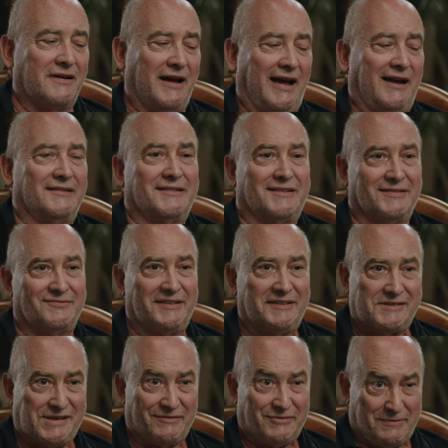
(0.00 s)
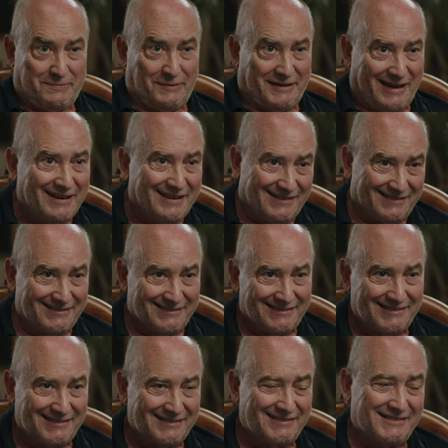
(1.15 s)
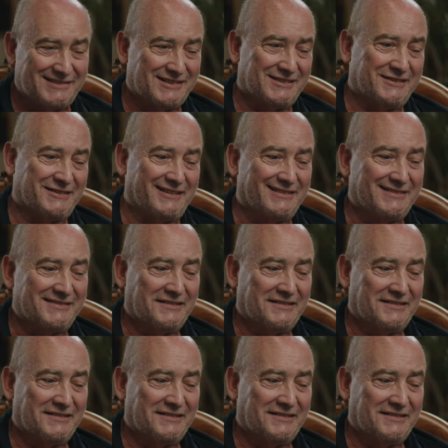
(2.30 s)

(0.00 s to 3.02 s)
how to convince everybody to do it.